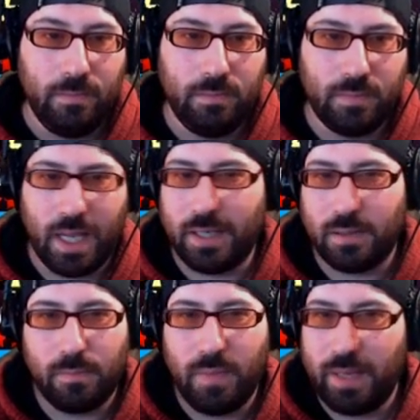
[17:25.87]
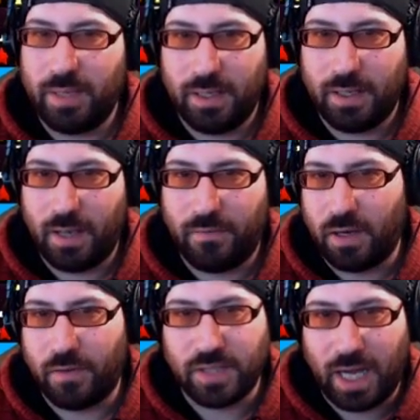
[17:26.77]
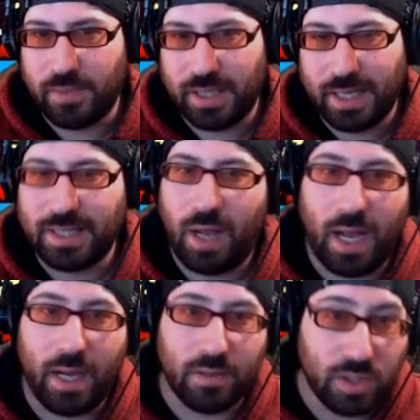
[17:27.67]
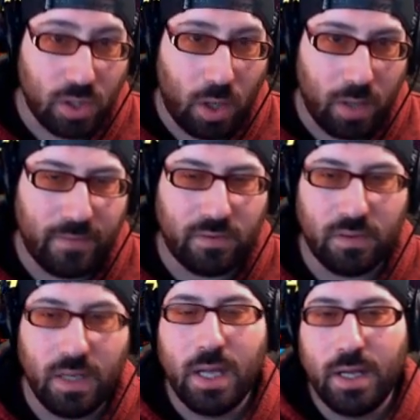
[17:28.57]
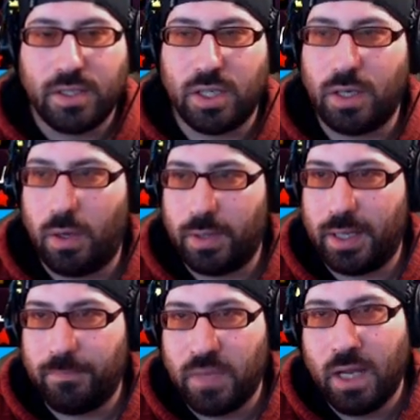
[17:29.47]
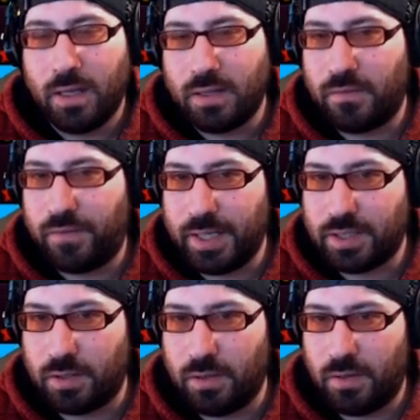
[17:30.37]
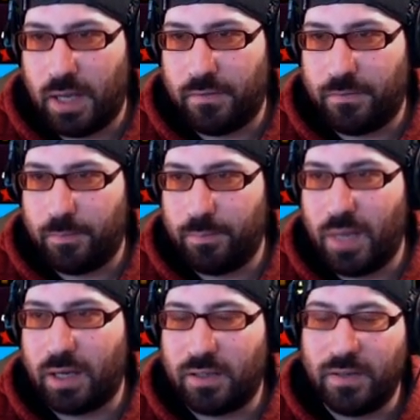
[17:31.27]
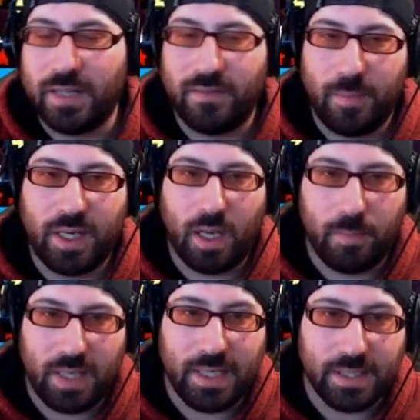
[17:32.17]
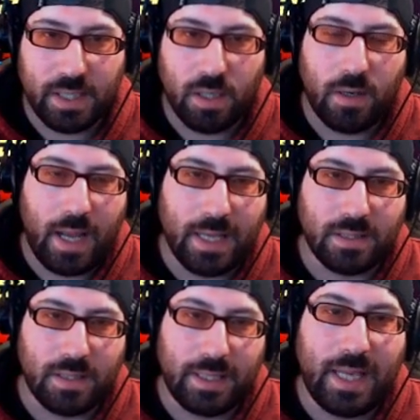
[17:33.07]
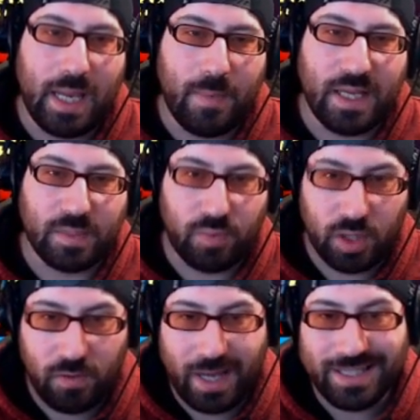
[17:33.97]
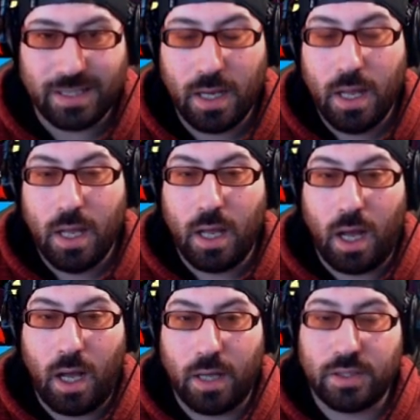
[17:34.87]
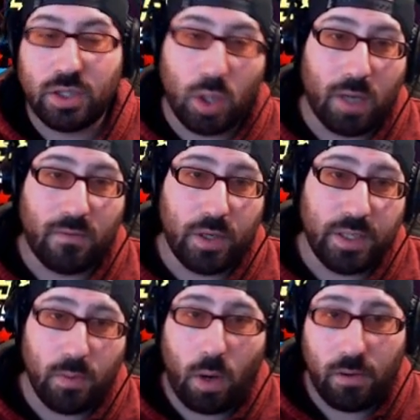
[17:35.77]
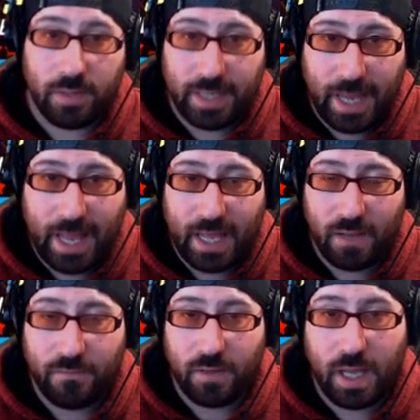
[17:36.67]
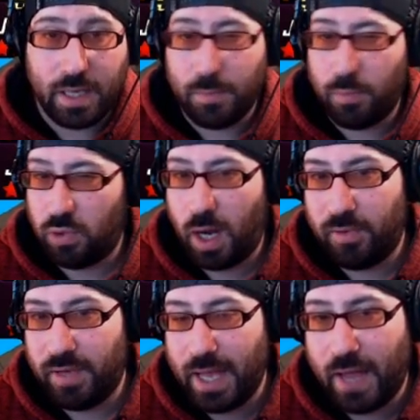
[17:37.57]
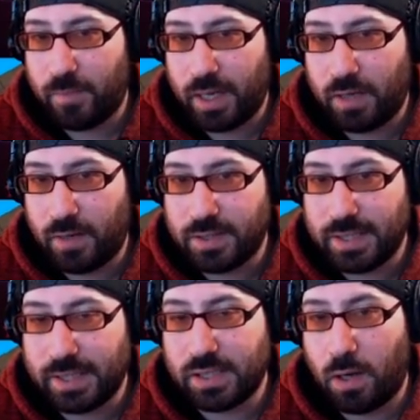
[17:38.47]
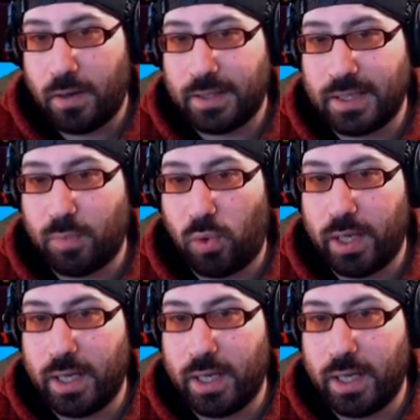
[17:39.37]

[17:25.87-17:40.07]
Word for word: and maybe have enough time to get them higher star level, to know that the fights are have clearly become easier as the game has progressed. Uh, Star-Lord you already have, and you probably have him at around six star at this point,